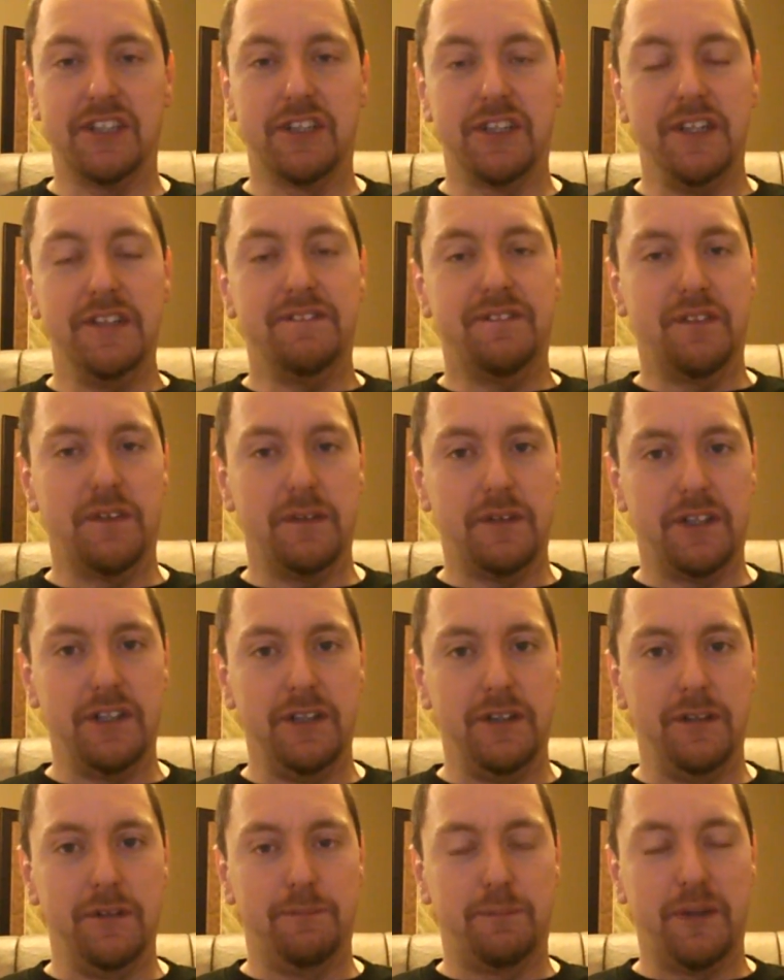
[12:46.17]

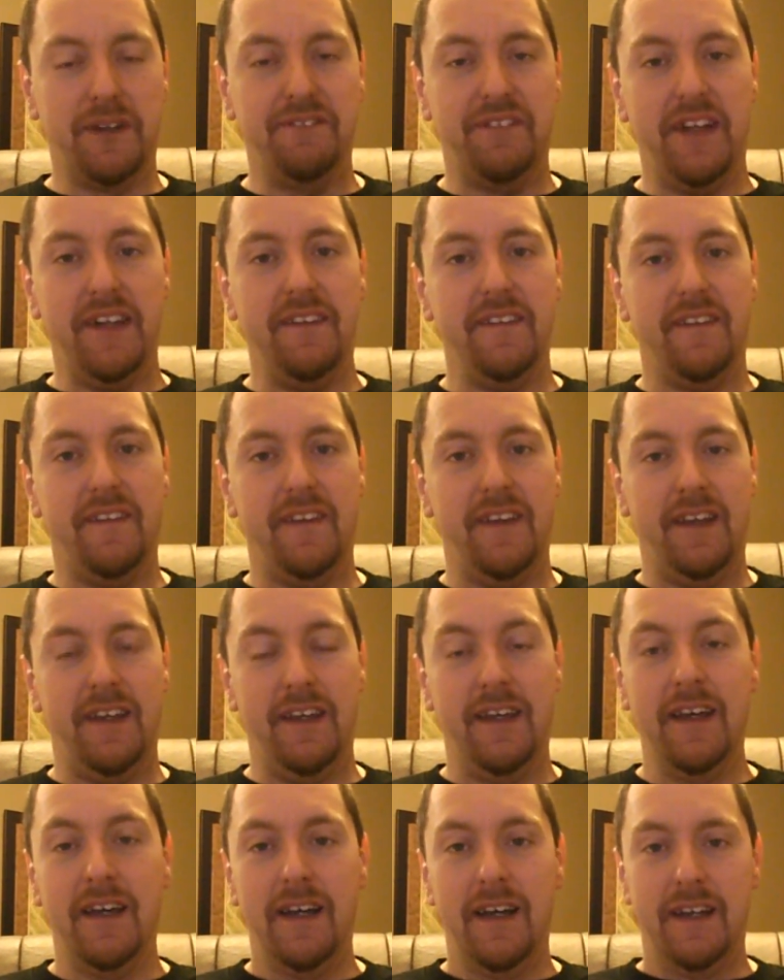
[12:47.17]
to prevent
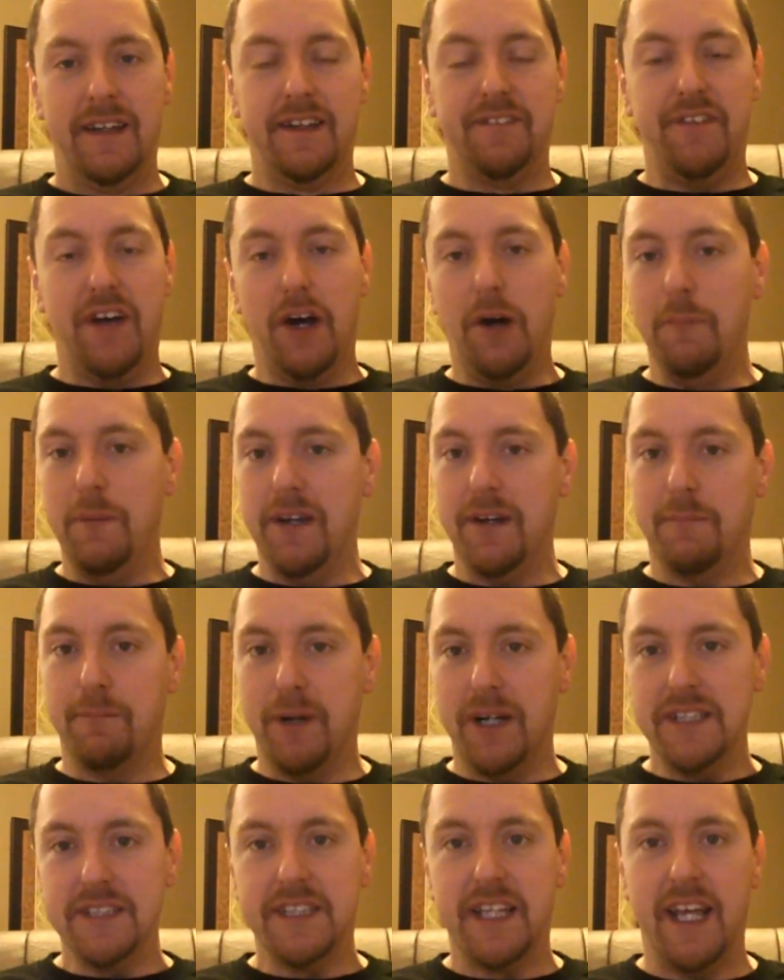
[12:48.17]
the development of
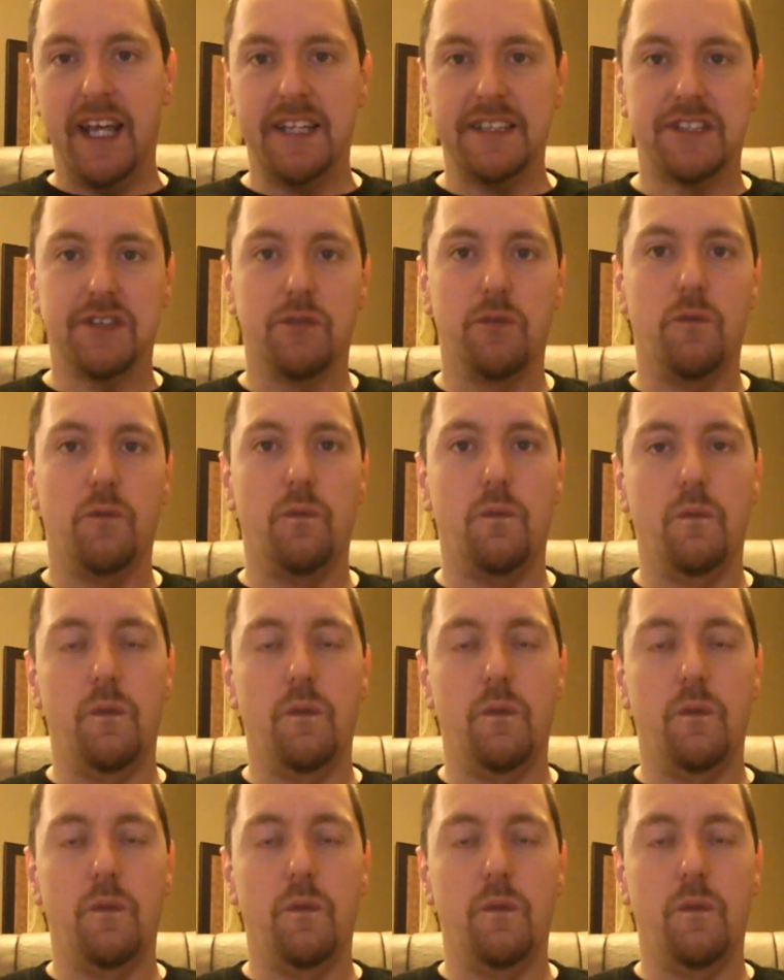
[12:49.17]
breast cancer.